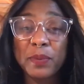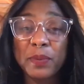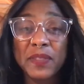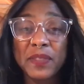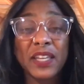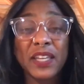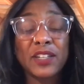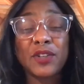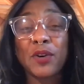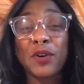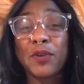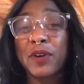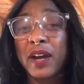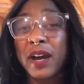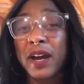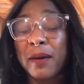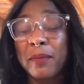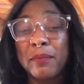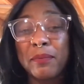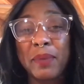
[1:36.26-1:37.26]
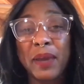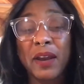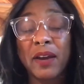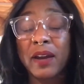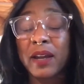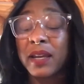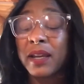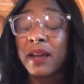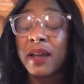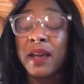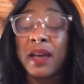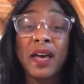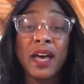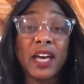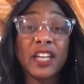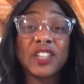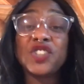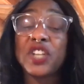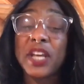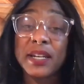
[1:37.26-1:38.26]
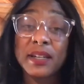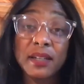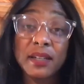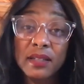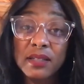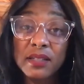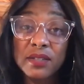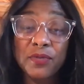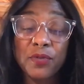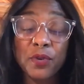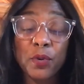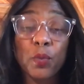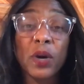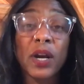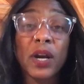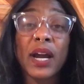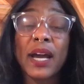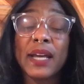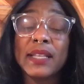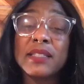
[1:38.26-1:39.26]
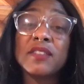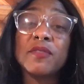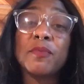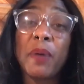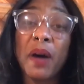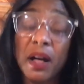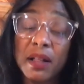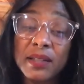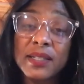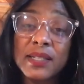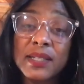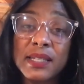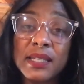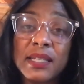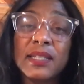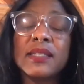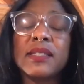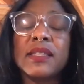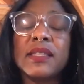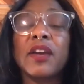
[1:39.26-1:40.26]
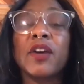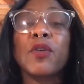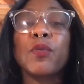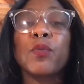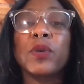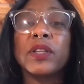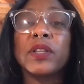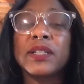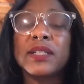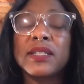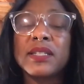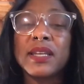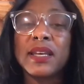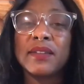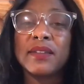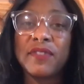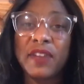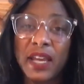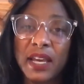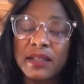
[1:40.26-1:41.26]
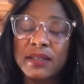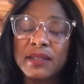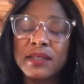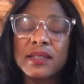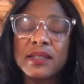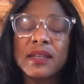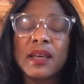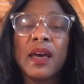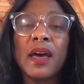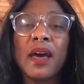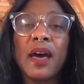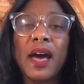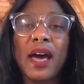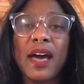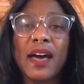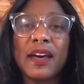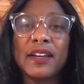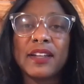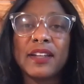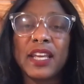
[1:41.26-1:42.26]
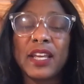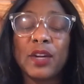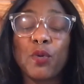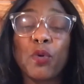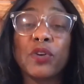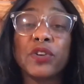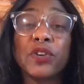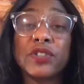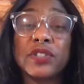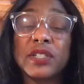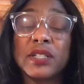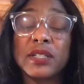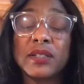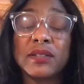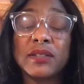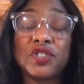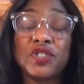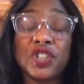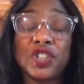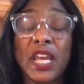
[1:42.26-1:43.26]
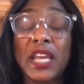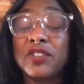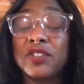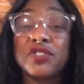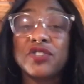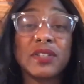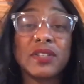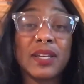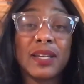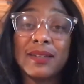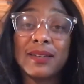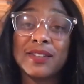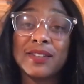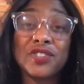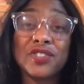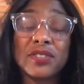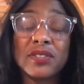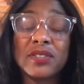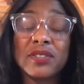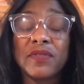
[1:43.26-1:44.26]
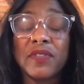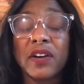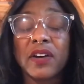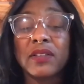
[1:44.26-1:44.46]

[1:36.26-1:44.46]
but they don't come bearing agendas for what kinds of policies they are willing to advance mm-hmm. uh, in order to change the conditions of our